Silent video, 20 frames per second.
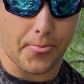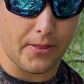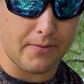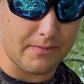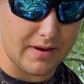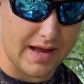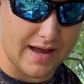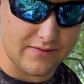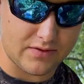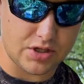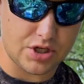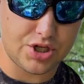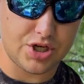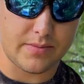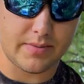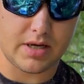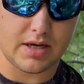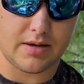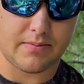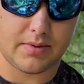Might have to shim
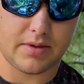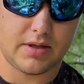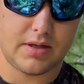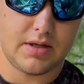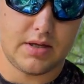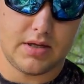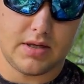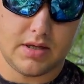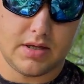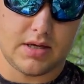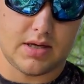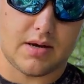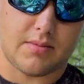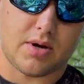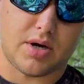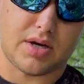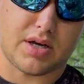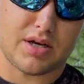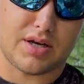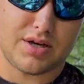it up. I'm
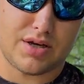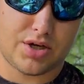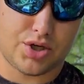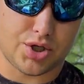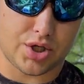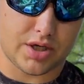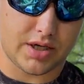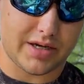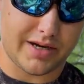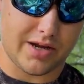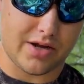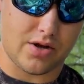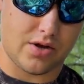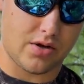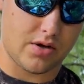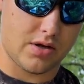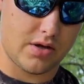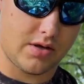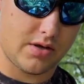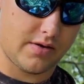on a crooked
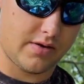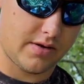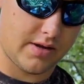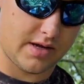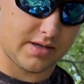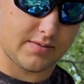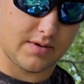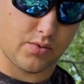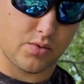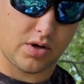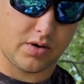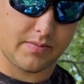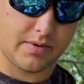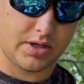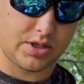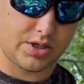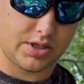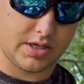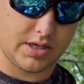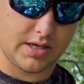log as my
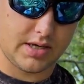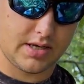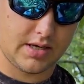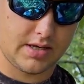workbench today.